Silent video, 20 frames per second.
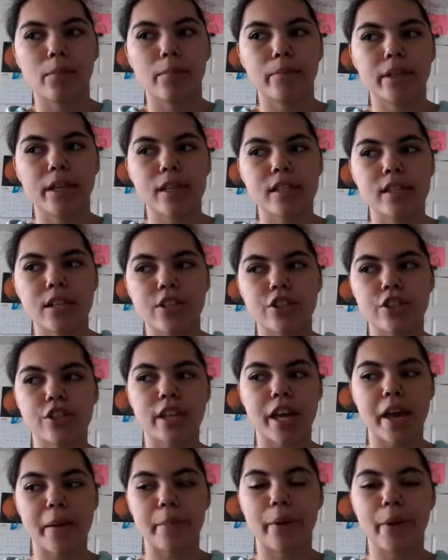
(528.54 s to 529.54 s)
because I
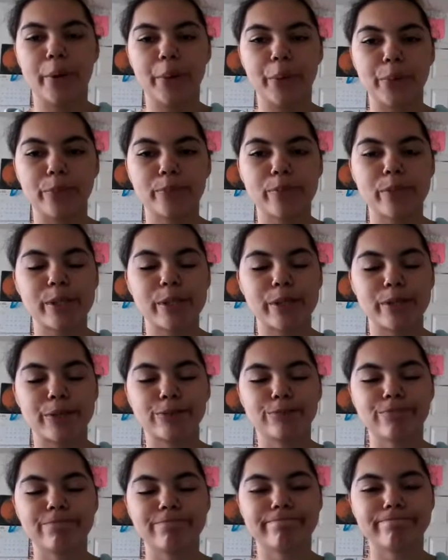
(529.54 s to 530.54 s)
just came home, so
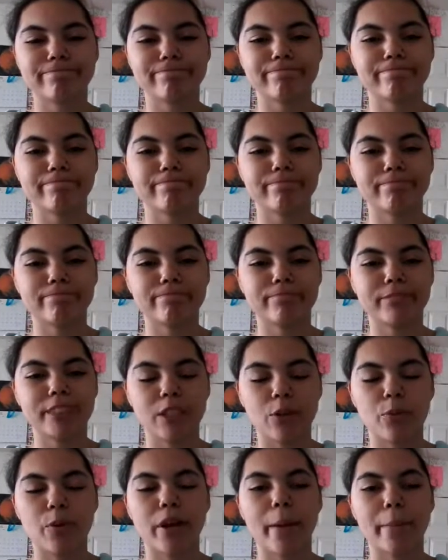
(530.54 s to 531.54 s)

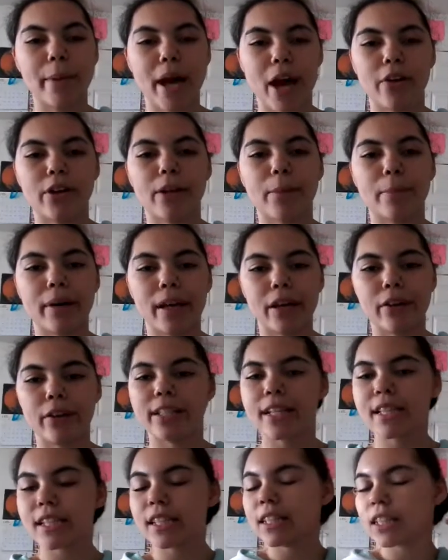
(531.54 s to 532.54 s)
when I'm out and about
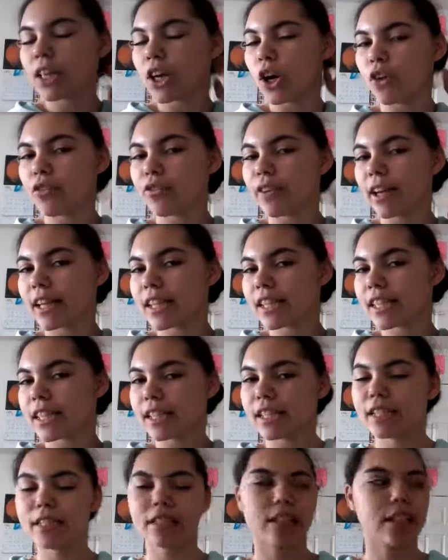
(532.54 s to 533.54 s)
it doesn't look all
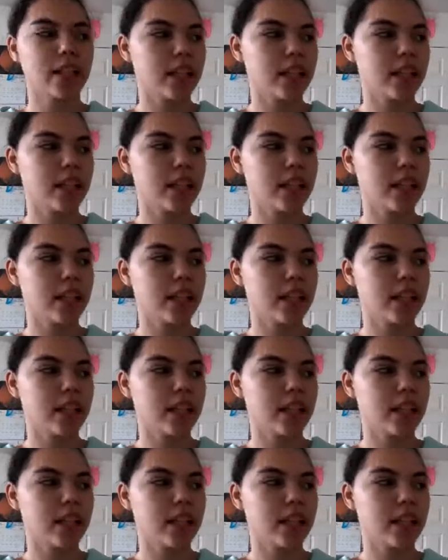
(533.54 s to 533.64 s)
fancy.